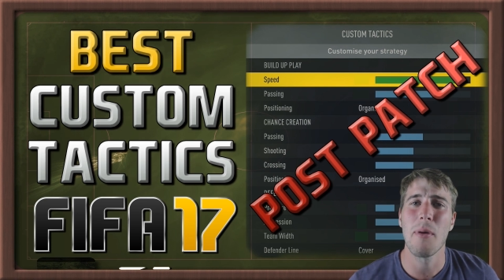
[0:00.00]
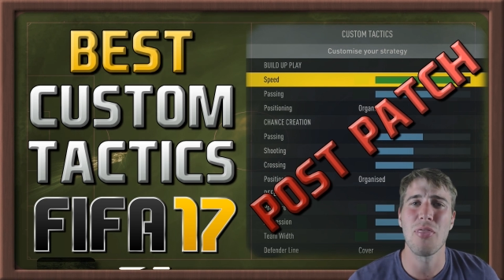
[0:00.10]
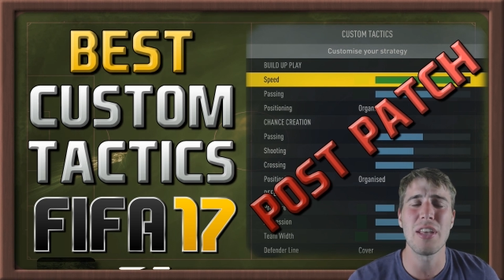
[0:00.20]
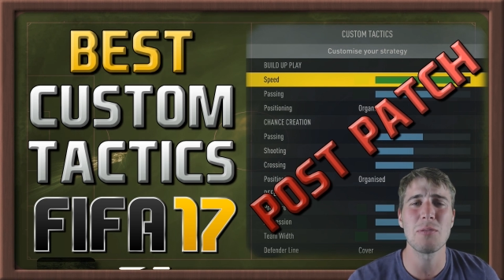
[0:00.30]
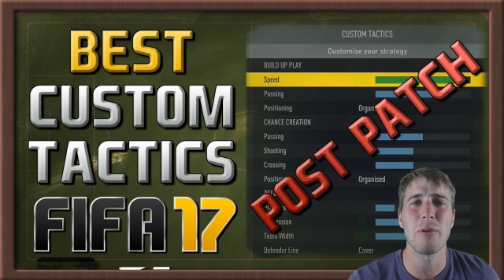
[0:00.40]

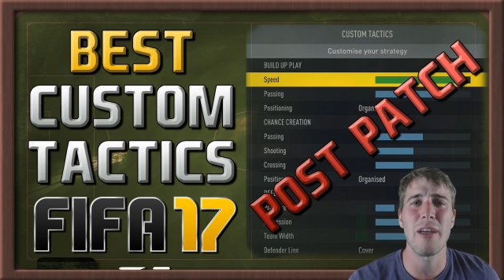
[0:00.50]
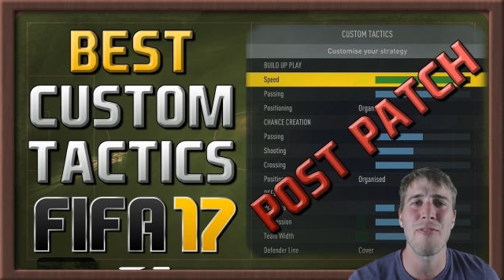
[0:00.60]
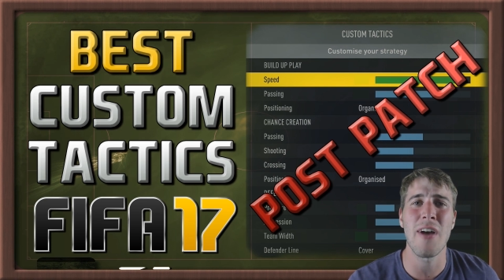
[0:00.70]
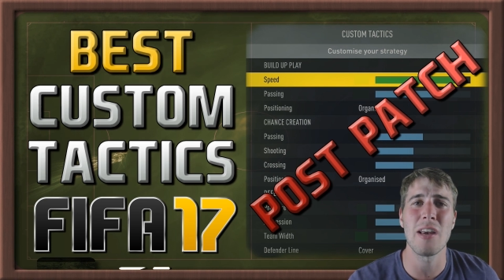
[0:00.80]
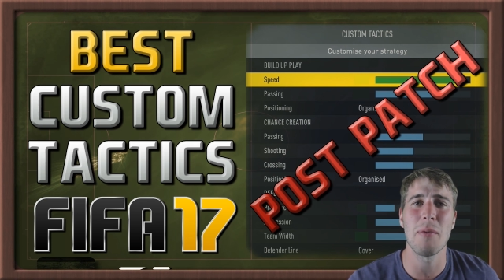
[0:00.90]
But this one
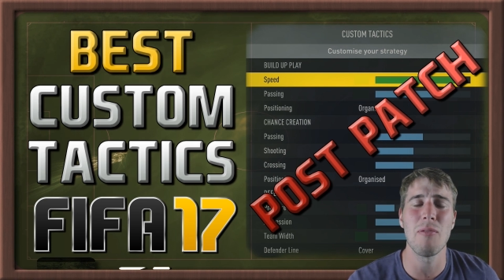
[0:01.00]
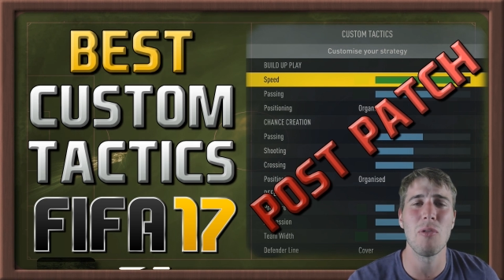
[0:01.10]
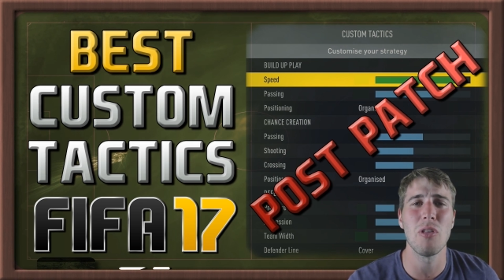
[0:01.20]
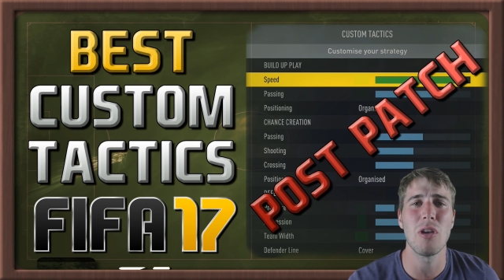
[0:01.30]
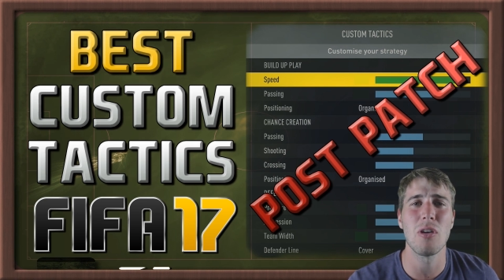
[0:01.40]
I find to
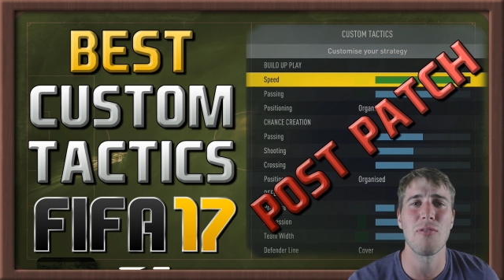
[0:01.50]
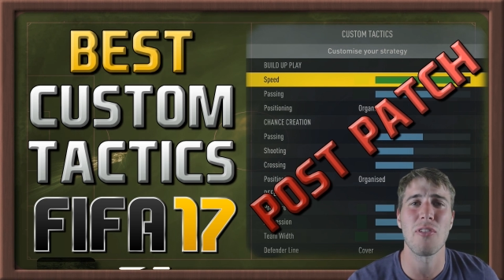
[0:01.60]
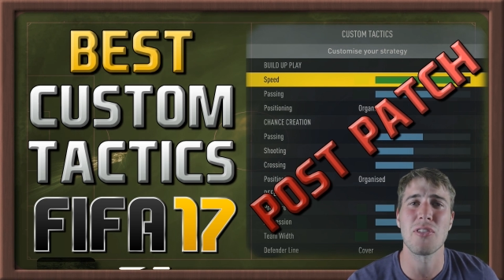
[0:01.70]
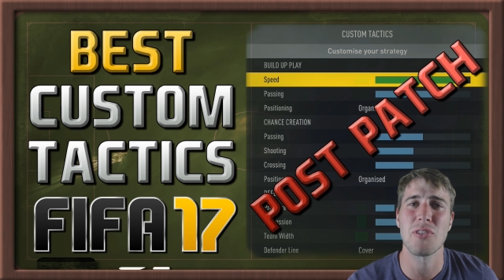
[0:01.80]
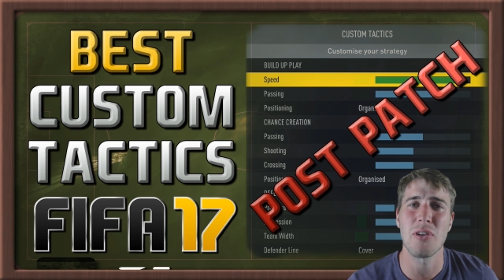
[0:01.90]
be really
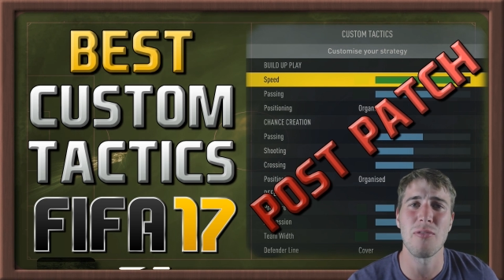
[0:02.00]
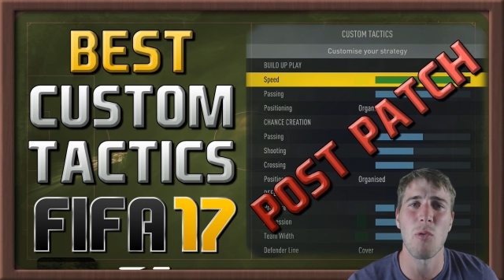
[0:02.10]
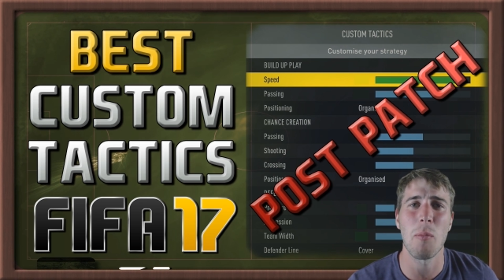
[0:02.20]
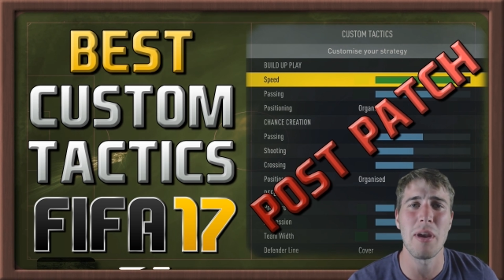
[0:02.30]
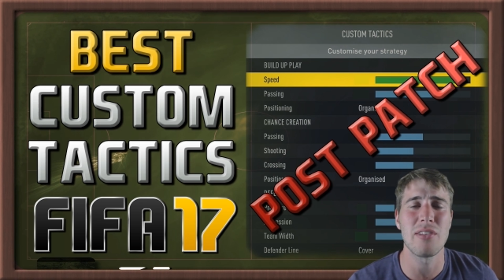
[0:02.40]
good for
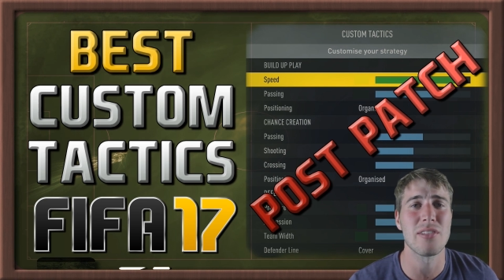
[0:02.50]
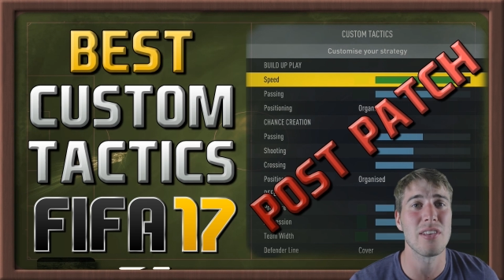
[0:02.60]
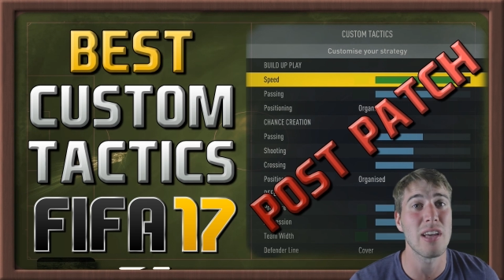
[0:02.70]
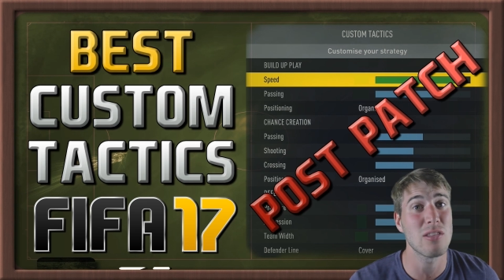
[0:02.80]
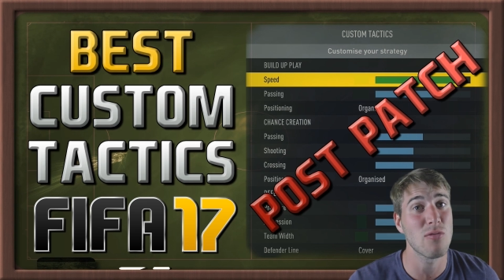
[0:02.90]
certain
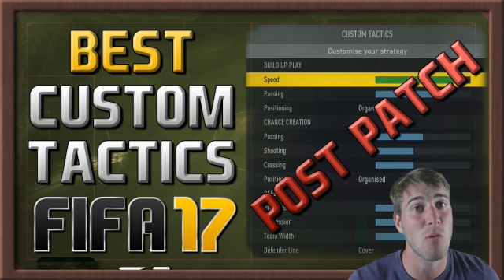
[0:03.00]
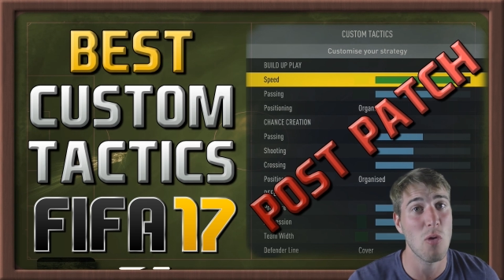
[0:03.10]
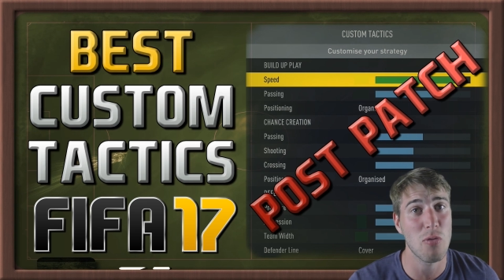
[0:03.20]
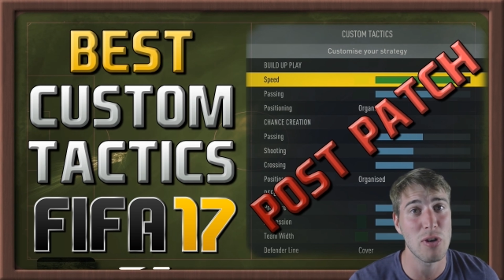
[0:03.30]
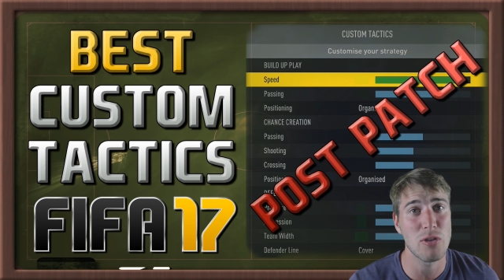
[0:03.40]
formations like the
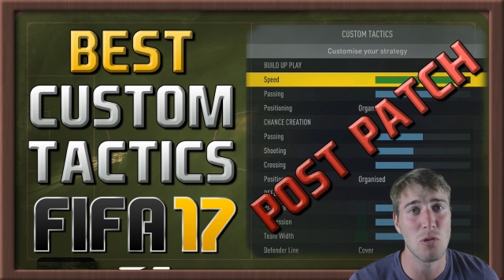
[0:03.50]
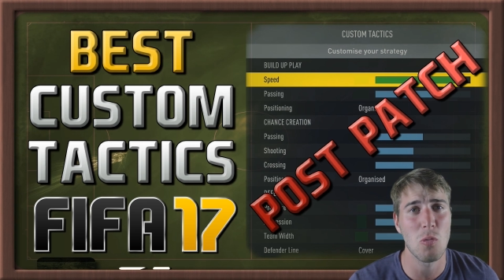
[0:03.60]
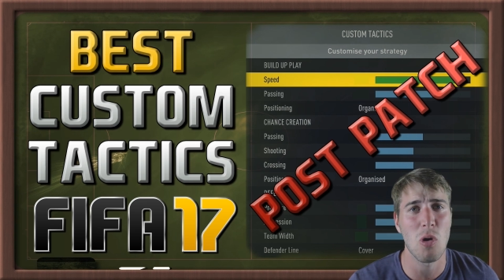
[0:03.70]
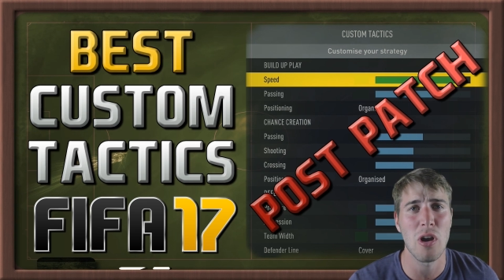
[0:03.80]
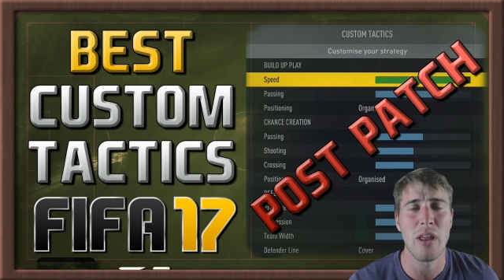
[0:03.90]

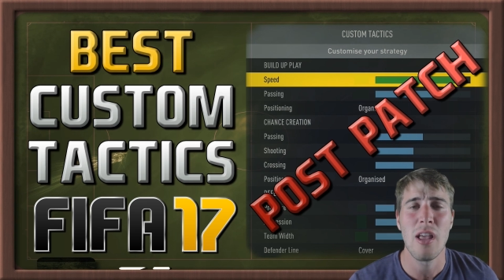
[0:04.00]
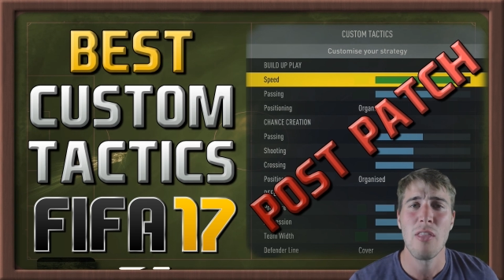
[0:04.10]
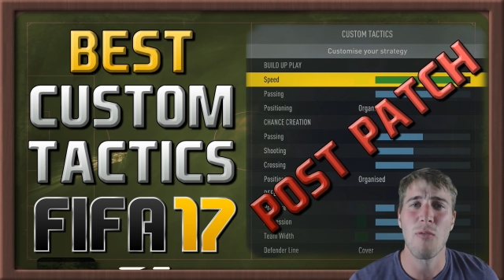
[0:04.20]
4-3-2-1,